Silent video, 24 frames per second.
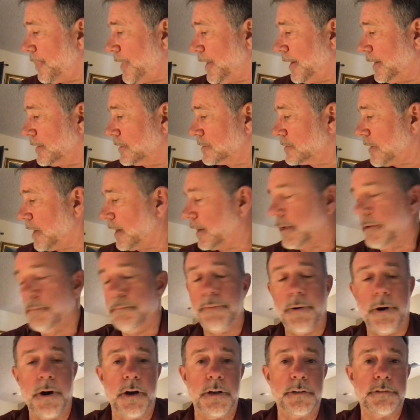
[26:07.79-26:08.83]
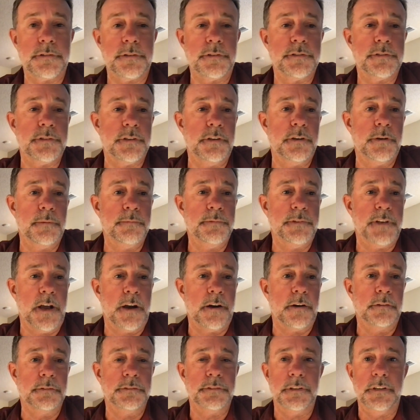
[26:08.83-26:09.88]
things like imposter syndrome,
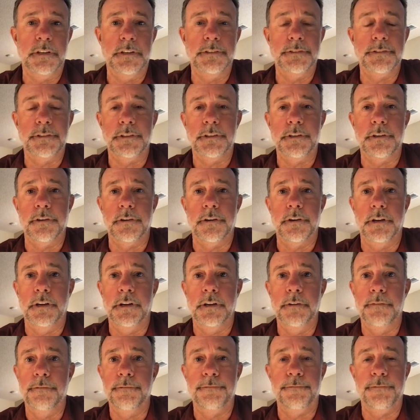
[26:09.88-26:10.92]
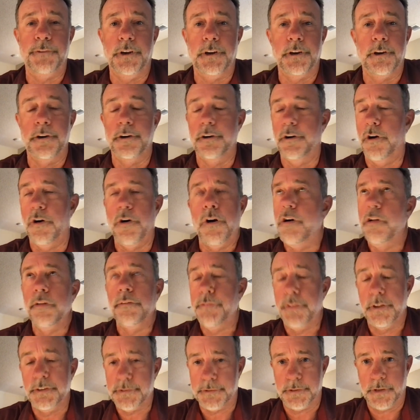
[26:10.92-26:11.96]
doubt, insecurity, fear, all of
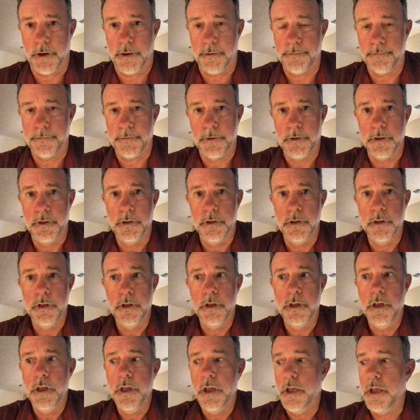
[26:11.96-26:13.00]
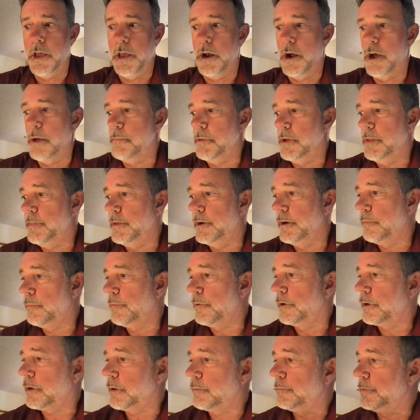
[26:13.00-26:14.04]
this stuff. And I'm in there
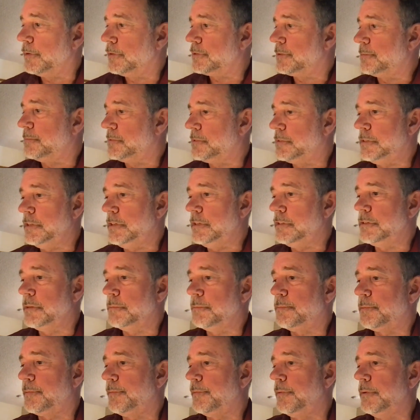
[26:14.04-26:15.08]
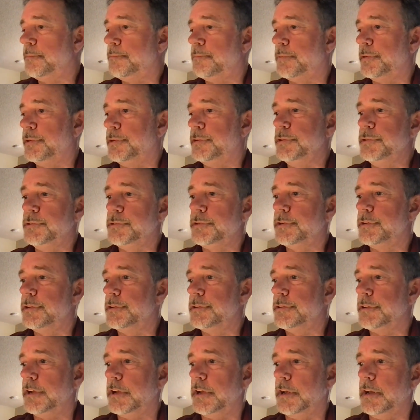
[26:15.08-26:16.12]
working with some seasoned
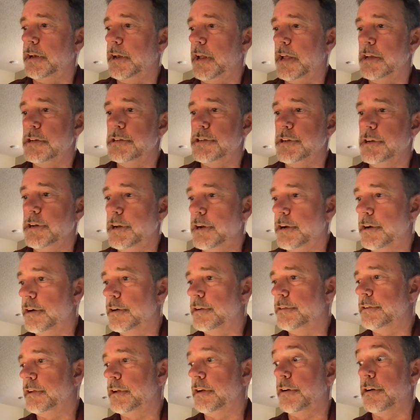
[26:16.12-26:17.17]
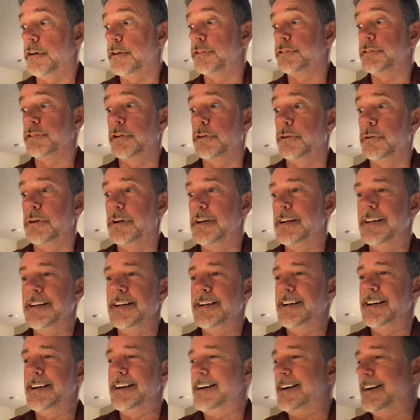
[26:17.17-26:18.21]
producers and engineers, and also
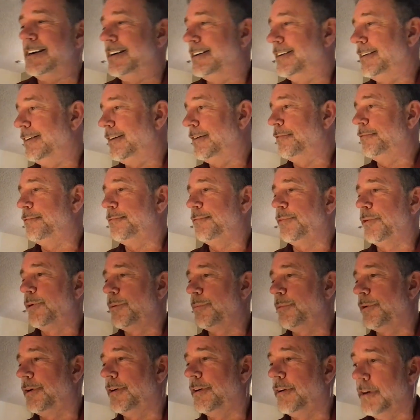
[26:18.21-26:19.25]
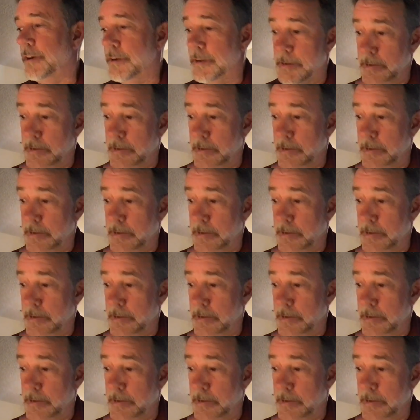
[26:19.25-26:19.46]
a former